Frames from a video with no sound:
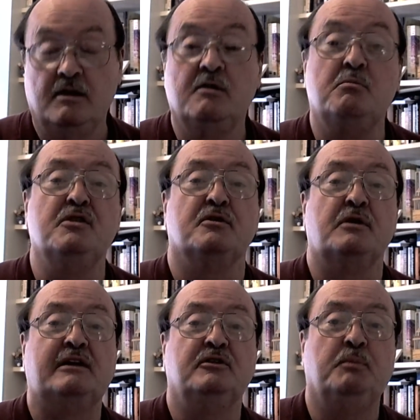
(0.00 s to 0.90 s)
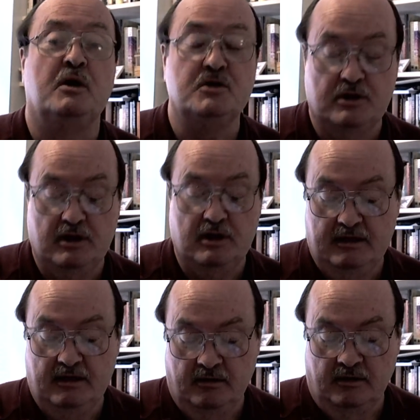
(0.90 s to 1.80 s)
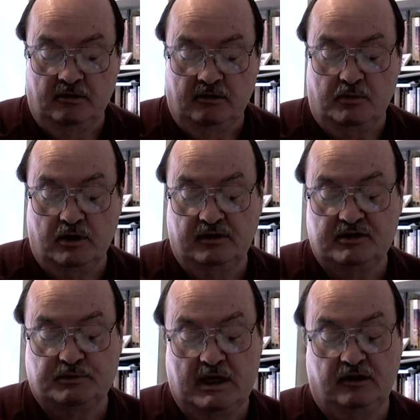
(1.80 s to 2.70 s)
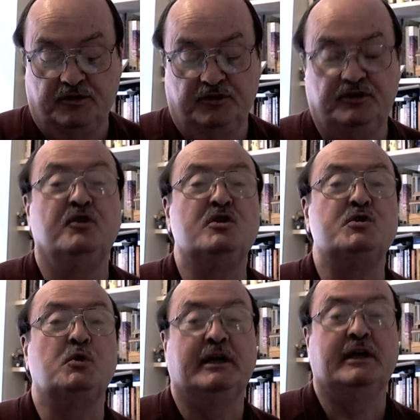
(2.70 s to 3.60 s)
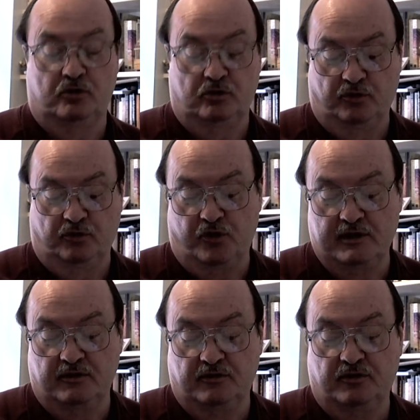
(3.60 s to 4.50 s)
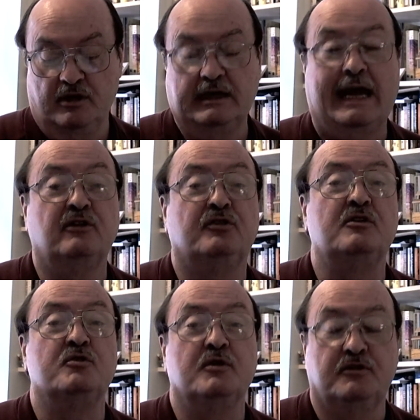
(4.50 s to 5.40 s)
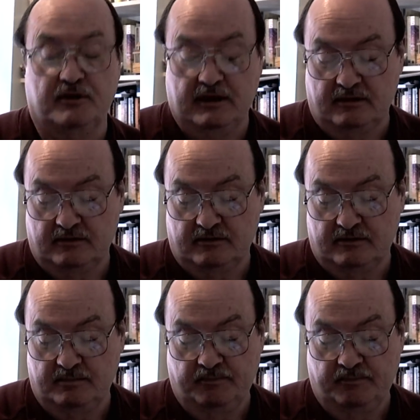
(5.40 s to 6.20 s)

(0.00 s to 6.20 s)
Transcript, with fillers: Mother, at his punchline, merely smiles as if enjoying an old friend's eccentricities.